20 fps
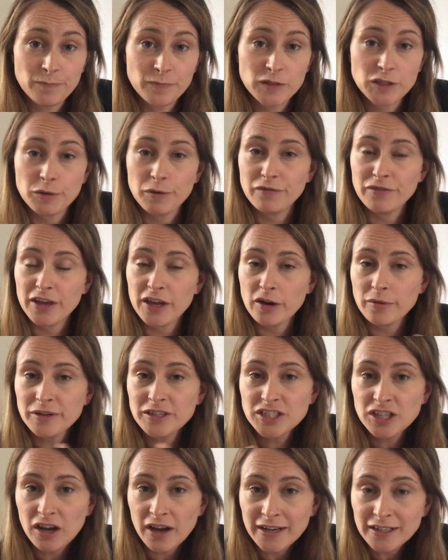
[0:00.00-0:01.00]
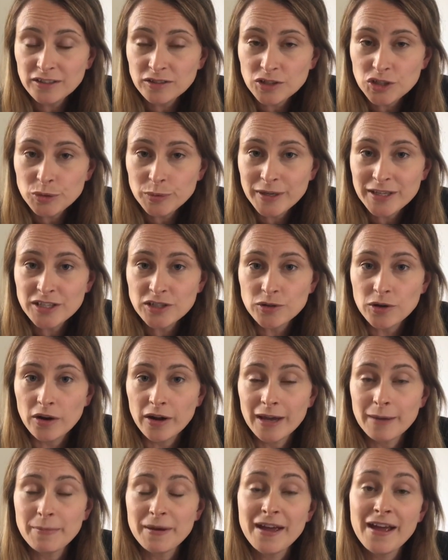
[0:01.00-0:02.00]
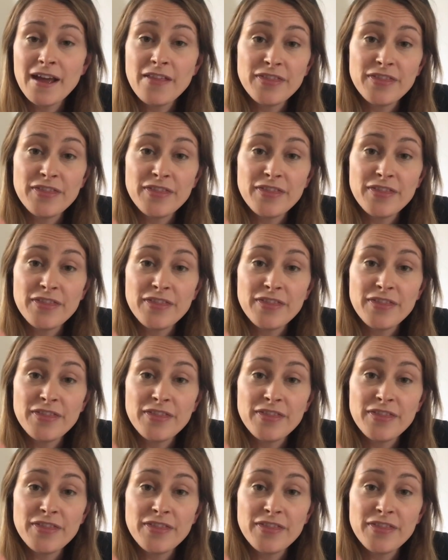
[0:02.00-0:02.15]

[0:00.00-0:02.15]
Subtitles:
So if they are entitled to a scribe,